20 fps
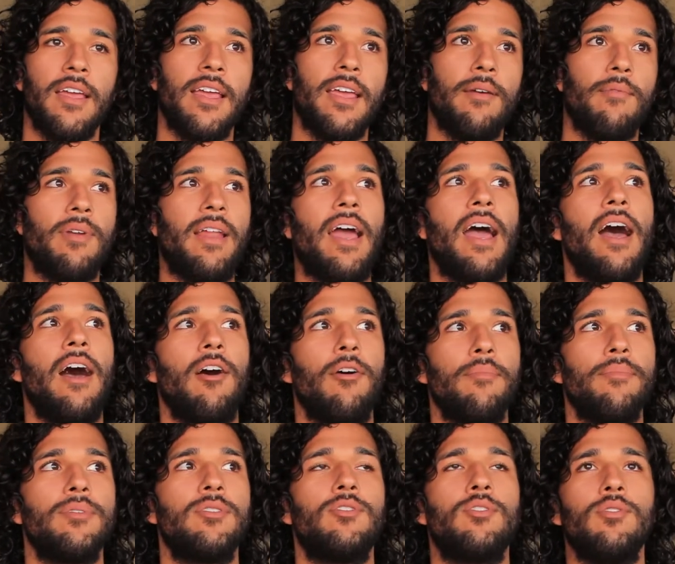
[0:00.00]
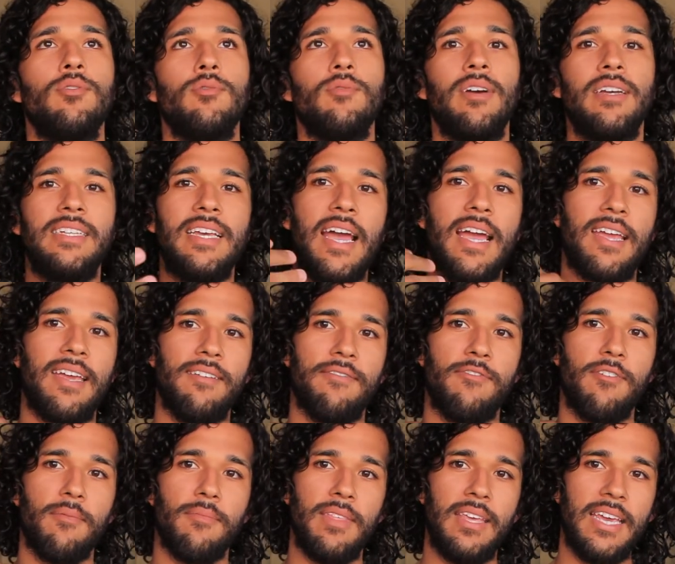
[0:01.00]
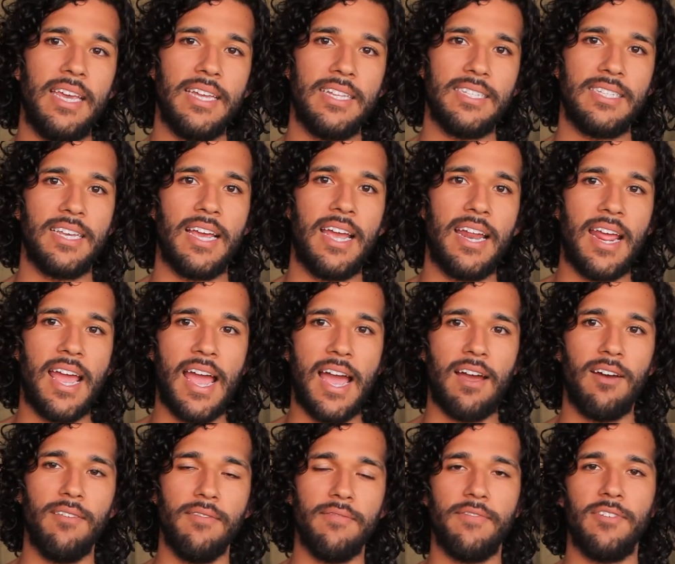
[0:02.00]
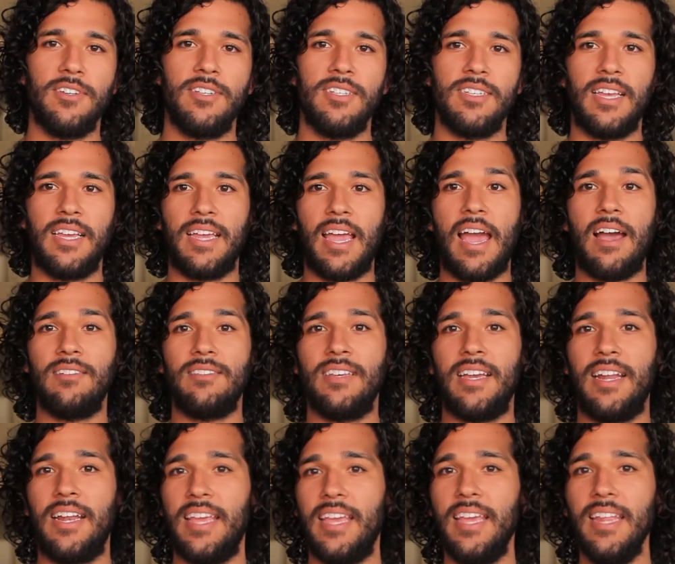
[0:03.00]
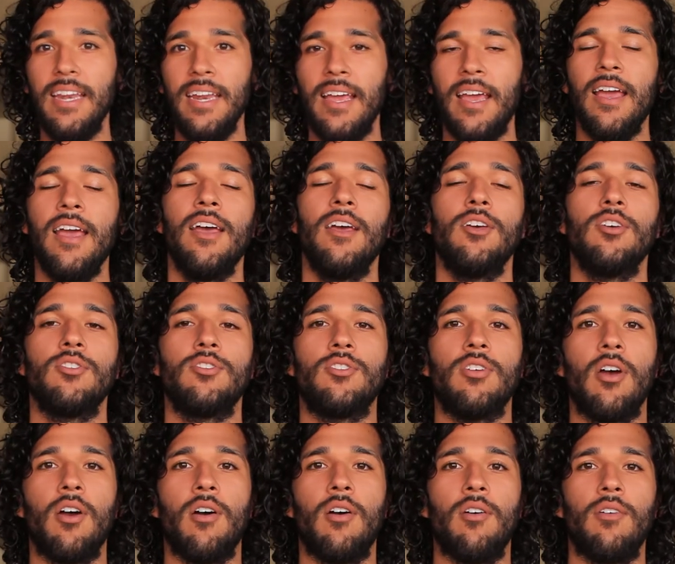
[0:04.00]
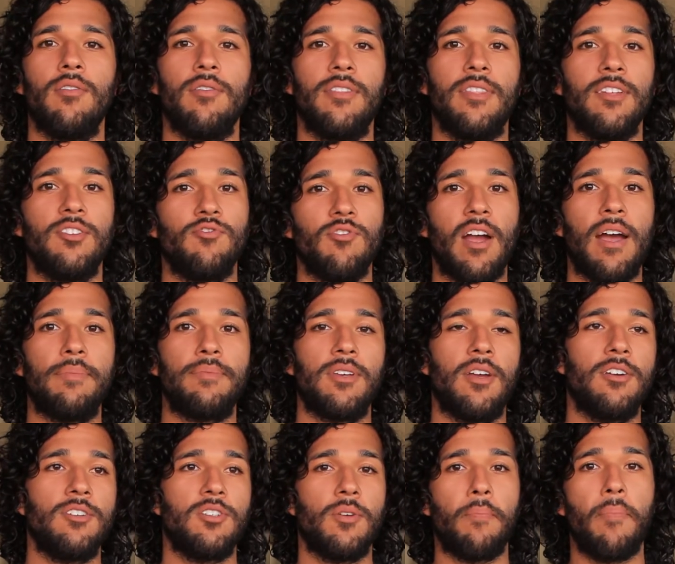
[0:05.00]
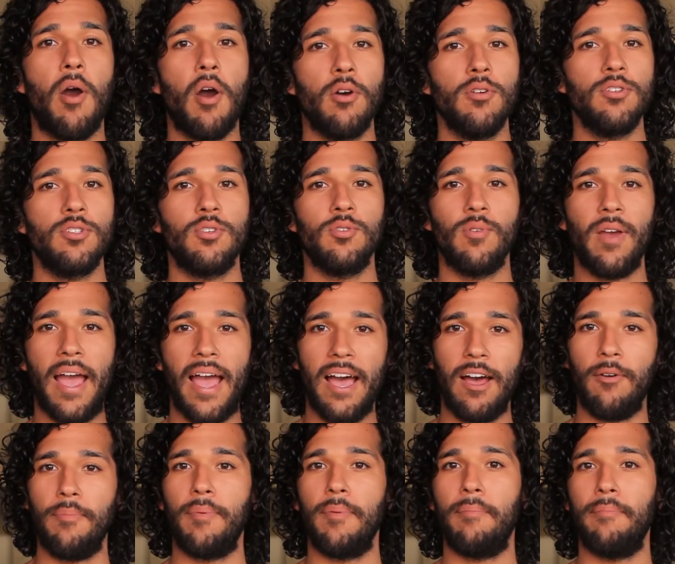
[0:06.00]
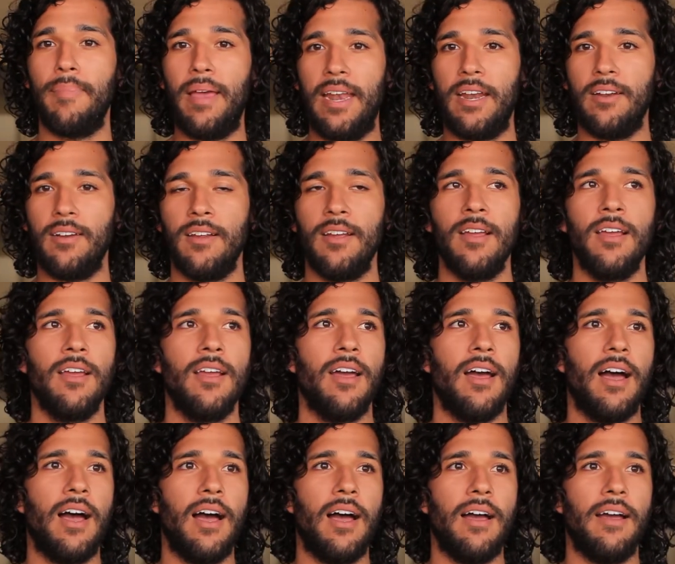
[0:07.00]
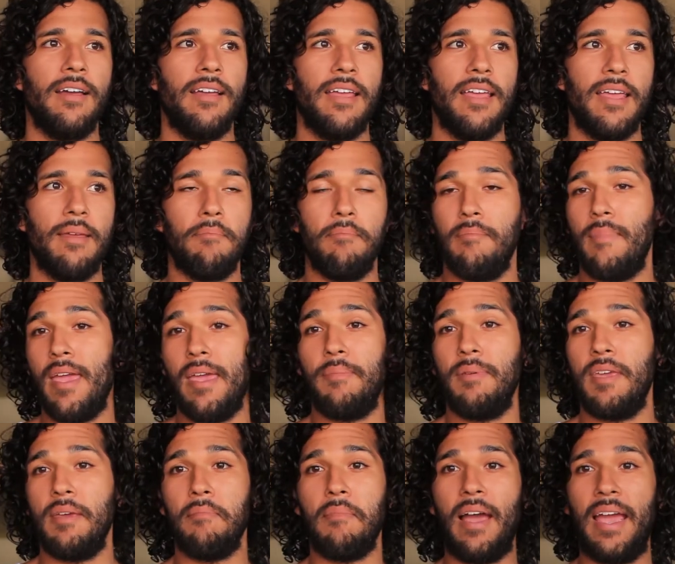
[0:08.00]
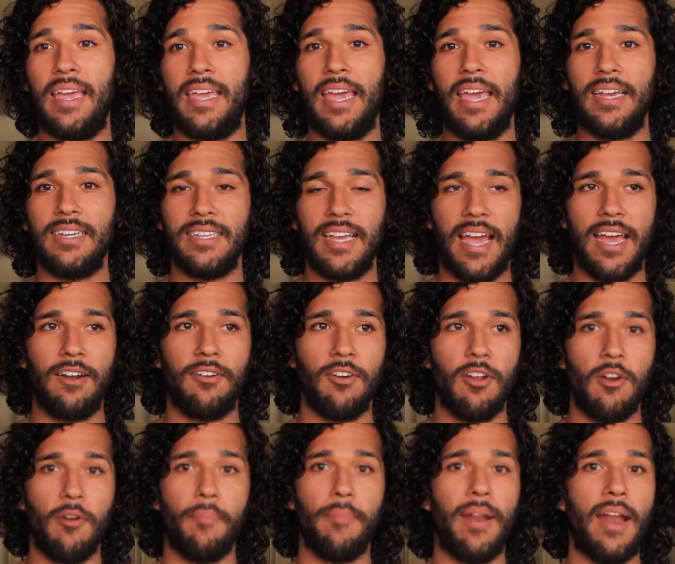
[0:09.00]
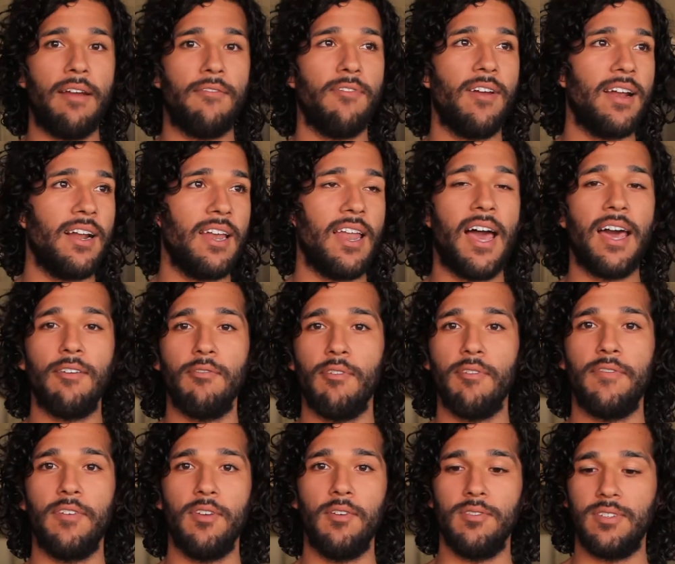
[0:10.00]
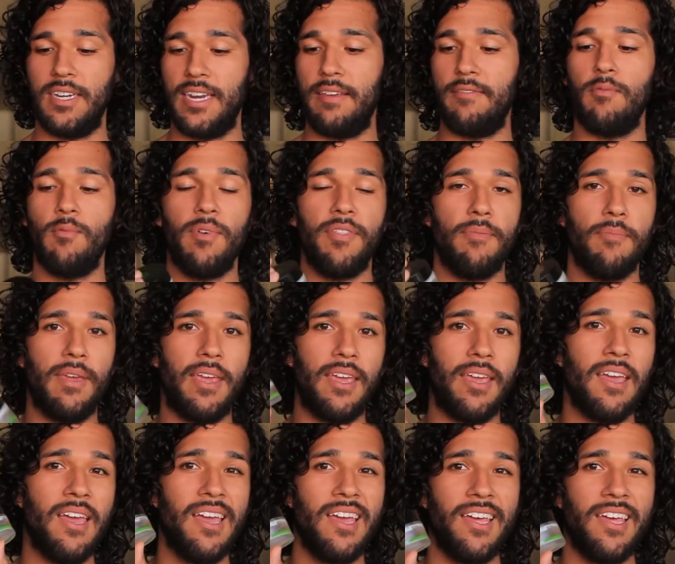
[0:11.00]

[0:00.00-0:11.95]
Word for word: it would help to attack it from the inside out versus like outside in. So the drops are supposed to help better. Uh, maybe in my case, I don't know. But I've read a lot of reviews and even with me,